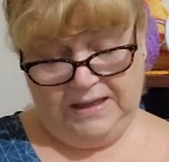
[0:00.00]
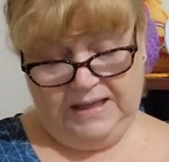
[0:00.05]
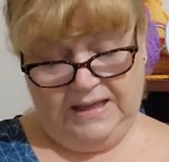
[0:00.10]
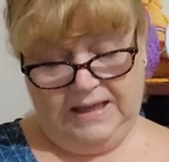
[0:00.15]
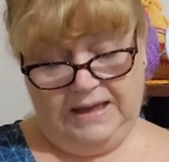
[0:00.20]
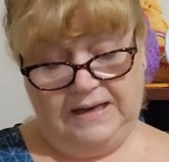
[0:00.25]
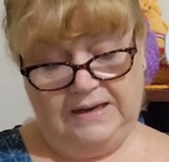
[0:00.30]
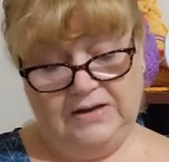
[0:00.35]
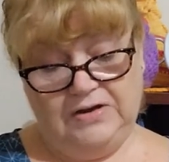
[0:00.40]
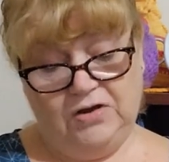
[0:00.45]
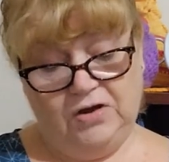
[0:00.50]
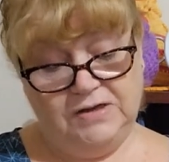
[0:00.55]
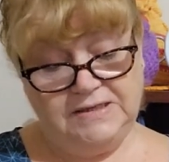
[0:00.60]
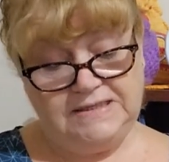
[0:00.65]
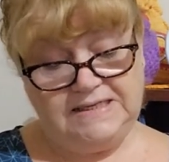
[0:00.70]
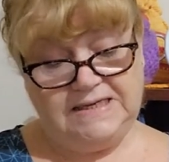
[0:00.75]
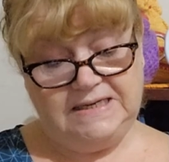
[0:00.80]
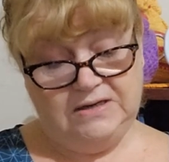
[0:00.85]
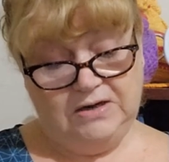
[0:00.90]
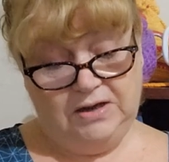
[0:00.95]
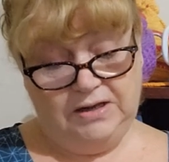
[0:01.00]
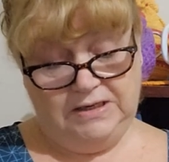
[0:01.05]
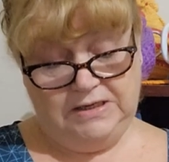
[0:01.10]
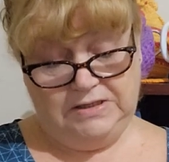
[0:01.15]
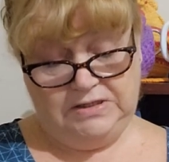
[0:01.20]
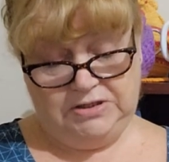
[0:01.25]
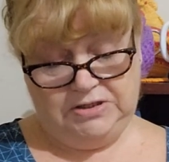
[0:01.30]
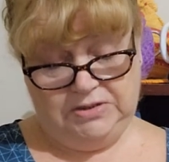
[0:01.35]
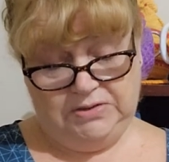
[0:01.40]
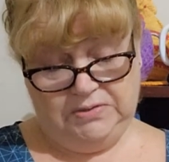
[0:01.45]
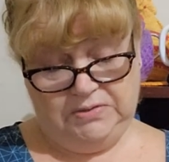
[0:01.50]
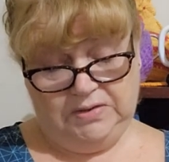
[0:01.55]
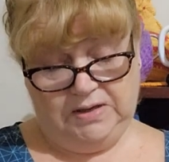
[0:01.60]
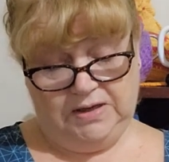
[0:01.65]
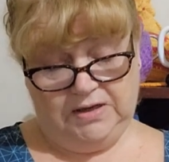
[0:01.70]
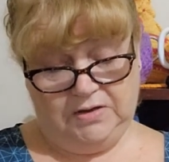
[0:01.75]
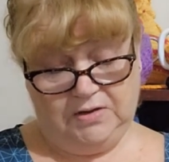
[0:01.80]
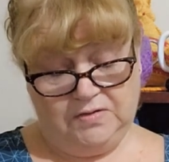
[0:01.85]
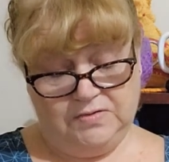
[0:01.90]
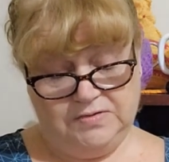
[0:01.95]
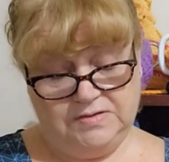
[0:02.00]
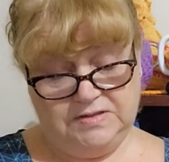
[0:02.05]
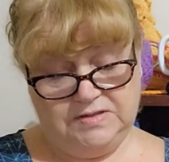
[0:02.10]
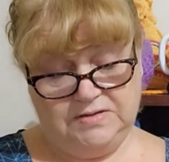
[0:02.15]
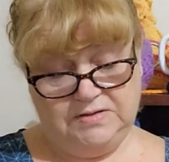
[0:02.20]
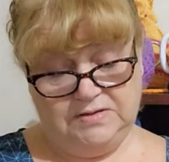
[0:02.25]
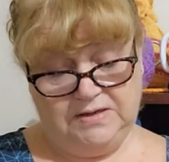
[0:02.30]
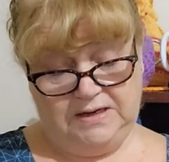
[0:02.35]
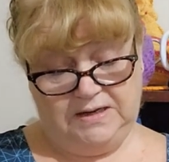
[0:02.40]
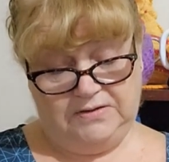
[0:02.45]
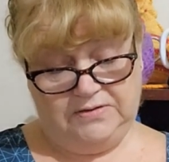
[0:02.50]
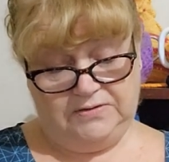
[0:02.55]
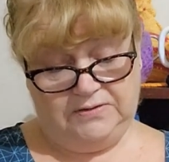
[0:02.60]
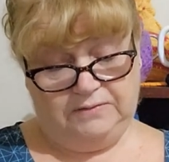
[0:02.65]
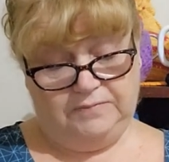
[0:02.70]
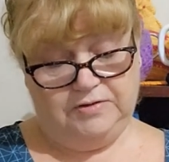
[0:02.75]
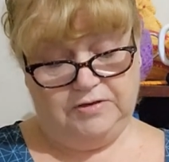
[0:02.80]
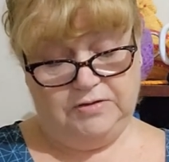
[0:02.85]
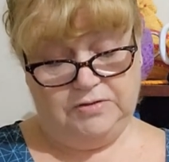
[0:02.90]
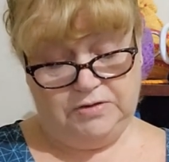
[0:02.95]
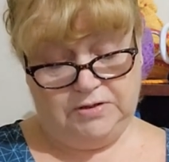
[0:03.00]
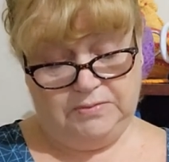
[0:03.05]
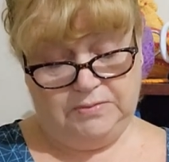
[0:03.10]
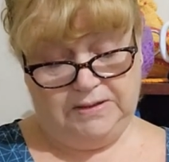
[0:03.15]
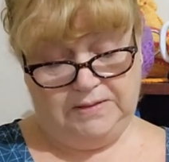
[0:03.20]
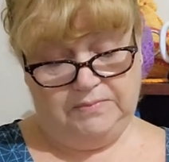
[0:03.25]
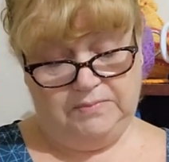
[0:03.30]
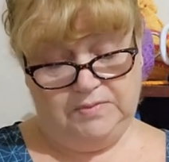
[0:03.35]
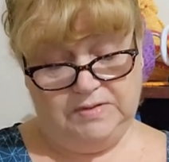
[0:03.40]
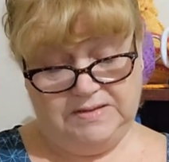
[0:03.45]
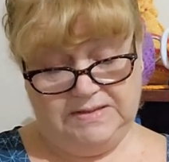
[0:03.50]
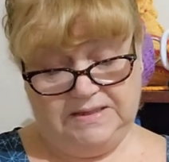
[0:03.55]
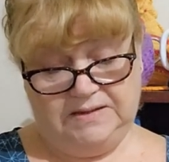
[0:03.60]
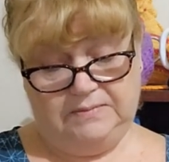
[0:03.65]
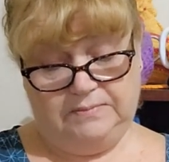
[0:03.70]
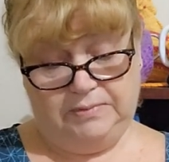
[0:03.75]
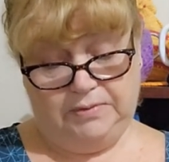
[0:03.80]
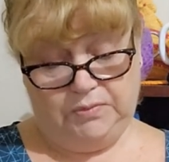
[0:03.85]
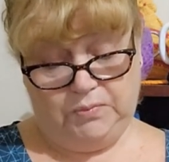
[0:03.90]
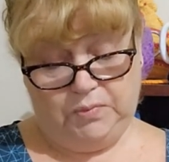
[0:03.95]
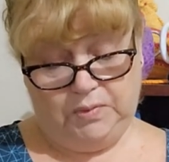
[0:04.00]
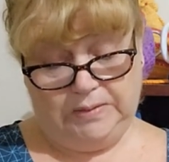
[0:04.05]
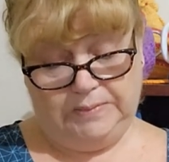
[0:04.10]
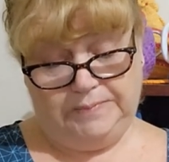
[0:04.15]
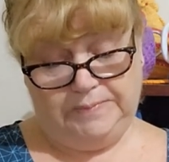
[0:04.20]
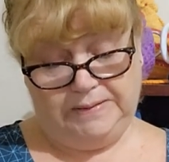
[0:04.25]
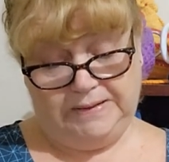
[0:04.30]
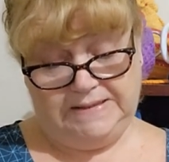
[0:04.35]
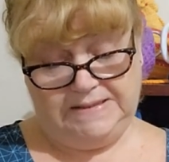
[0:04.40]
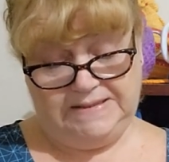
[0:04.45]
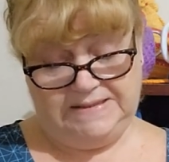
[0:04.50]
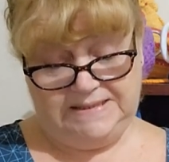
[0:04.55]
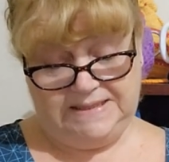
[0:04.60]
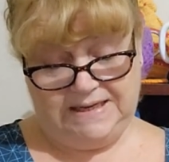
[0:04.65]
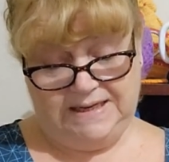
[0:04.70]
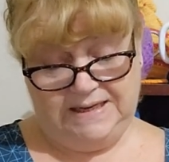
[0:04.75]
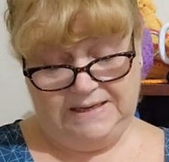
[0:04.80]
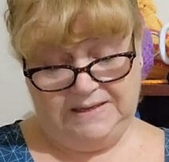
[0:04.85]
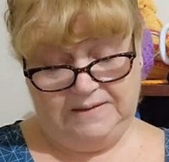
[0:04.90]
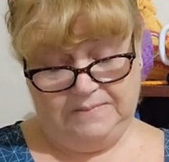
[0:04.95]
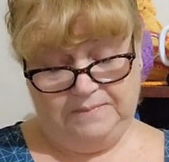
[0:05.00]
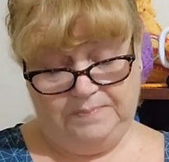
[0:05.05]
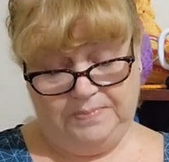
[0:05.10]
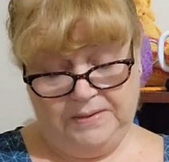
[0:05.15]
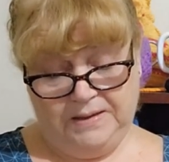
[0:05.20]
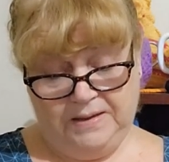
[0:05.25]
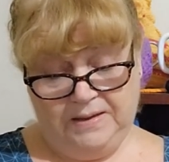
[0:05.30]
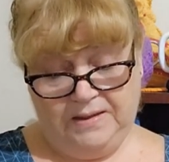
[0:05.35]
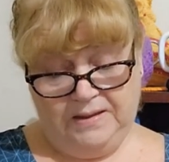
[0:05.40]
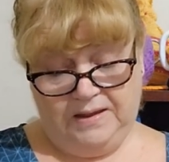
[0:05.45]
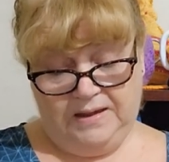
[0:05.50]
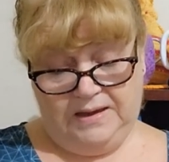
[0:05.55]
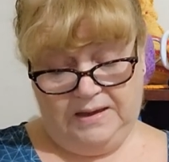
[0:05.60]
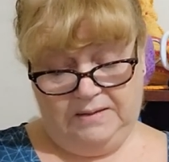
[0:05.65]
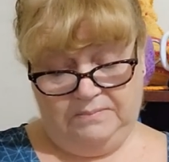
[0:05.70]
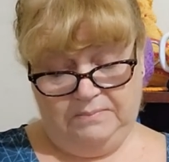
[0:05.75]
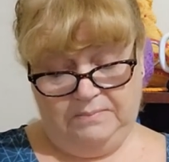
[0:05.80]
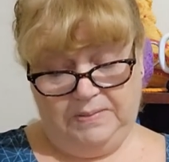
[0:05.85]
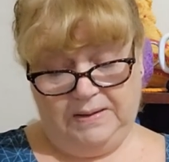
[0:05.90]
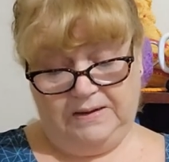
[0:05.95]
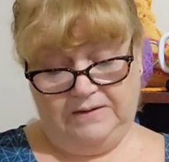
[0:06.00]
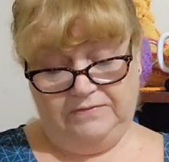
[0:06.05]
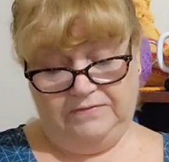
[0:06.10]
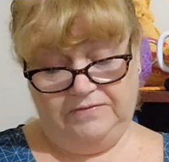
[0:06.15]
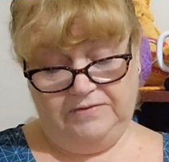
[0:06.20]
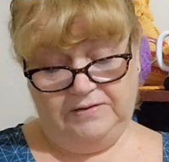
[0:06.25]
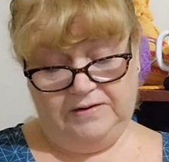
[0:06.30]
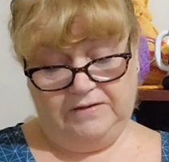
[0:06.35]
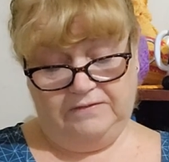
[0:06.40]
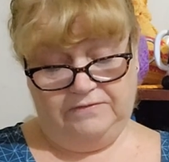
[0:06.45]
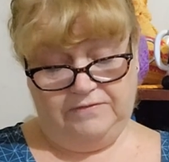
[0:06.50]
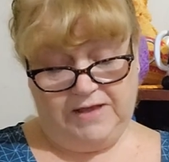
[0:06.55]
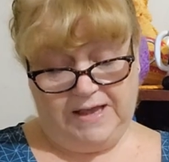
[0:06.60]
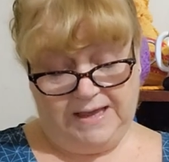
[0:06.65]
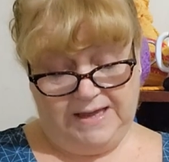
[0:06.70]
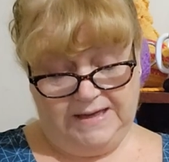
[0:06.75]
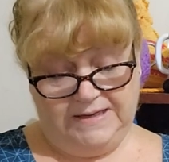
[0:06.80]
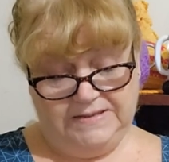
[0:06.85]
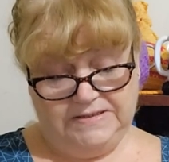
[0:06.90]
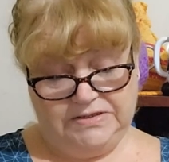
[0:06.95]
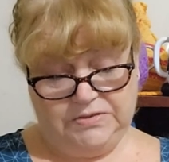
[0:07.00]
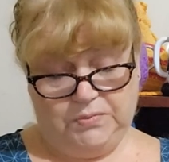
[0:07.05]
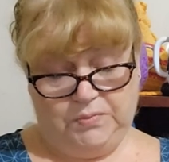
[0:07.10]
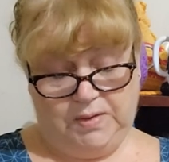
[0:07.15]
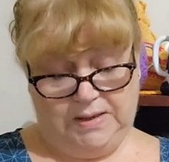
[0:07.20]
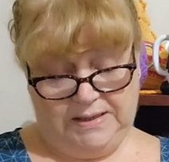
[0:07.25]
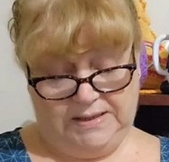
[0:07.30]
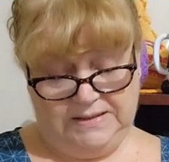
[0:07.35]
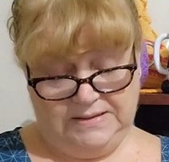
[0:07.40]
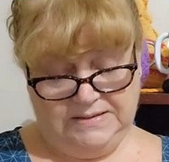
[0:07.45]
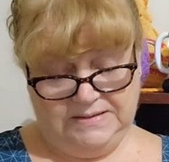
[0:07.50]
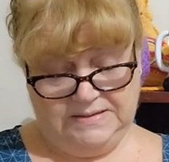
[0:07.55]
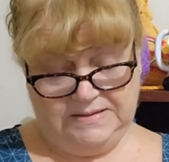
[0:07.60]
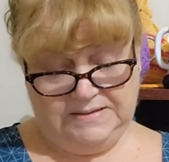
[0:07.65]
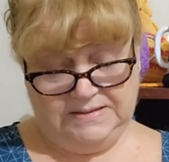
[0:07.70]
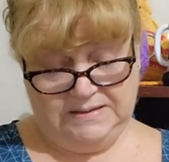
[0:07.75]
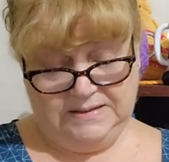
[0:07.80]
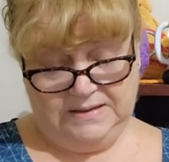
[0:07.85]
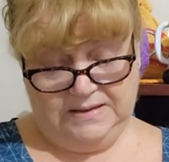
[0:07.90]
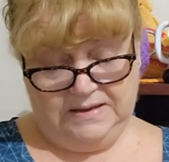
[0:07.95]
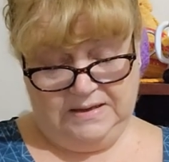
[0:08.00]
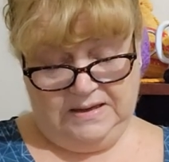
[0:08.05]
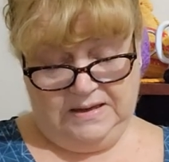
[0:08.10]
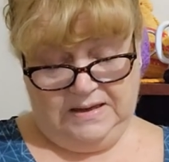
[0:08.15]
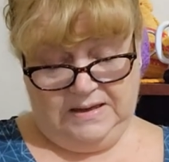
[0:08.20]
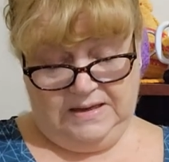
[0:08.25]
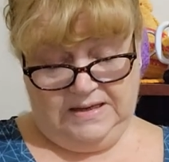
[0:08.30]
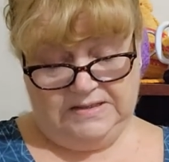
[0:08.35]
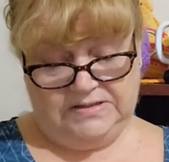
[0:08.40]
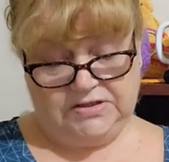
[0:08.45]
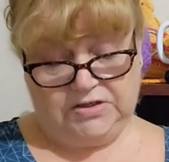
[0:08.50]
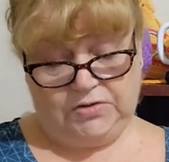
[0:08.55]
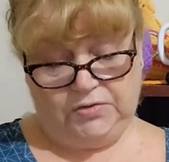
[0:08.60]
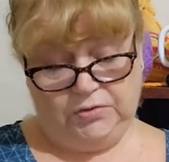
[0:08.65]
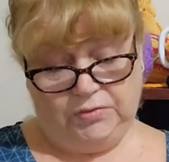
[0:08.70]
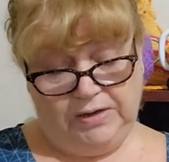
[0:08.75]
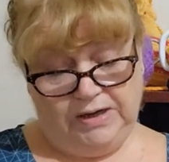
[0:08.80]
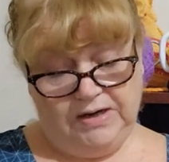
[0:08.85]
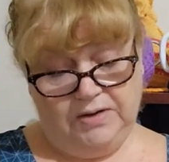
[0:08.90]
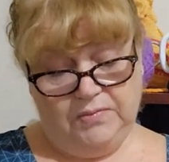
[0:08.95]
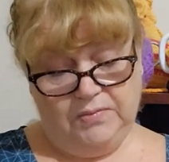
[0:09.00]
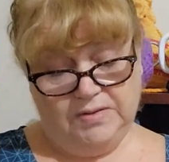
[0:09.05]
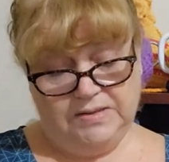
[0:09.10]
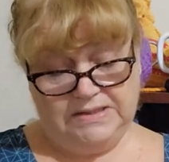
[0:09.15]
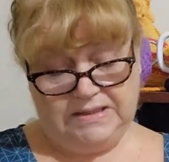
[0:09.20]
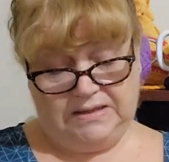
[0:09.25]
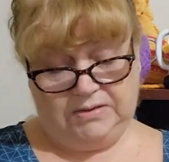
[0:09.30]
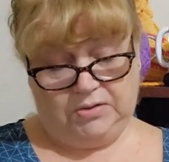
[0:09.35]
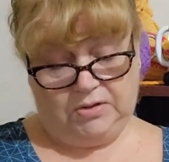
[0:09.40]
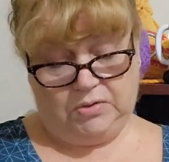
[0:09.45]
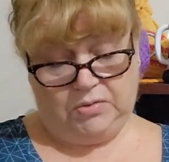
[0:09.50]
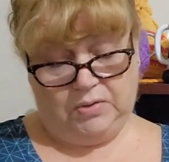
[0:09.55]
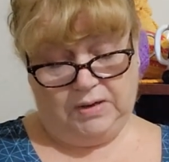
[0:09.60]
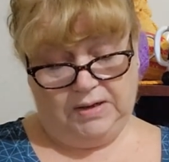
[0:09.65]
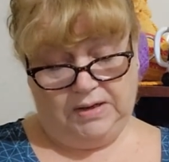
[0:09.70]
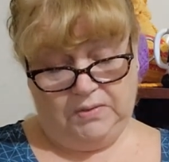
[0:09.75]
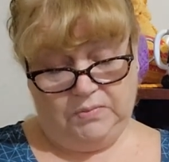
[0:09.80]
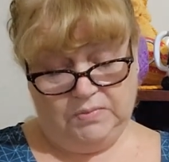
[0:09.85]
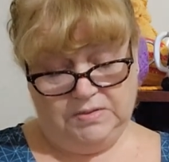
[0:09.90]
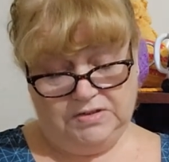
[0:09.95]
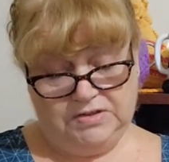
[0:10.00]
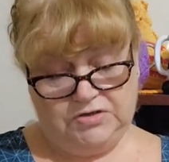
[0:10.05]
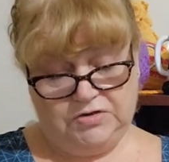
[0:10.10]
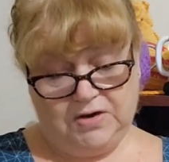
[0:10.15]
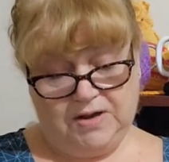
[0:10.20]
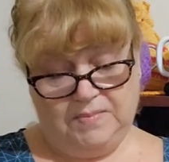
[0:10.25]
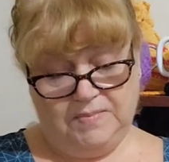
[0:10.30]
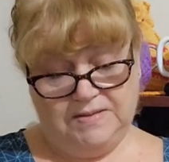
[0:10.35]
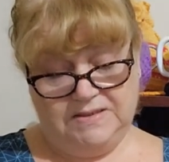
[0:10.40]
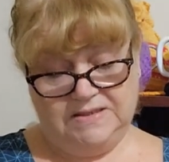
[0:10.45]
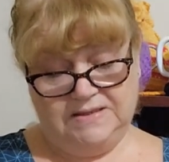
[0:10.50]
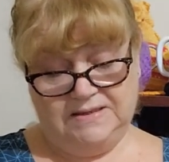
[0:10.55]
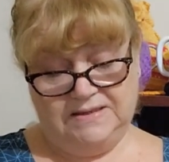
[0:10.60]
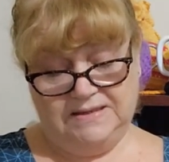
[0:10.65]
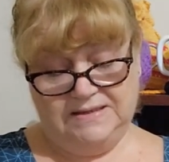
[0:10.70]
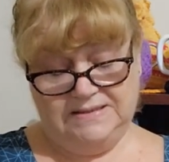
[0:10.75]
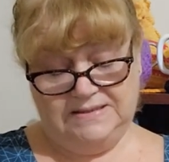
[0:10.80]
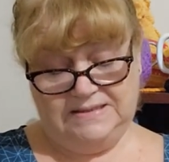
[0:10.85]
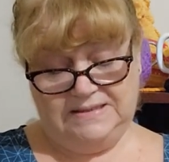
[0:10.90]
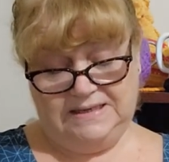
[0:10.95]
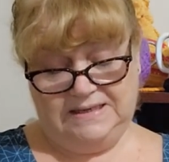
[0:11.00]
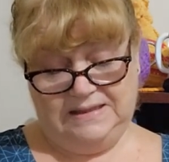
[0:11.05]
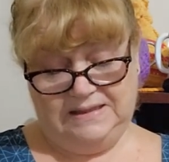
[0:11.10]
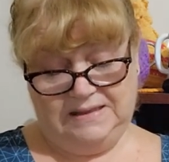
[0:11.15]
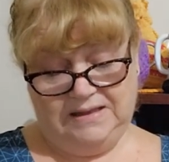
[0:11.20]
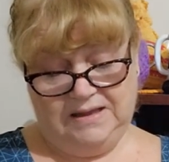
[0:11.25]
In 1992, a concert in tribute to him was held at Wembley Stadium in benefit of AIDS awareness. His career with Queen was dramatized in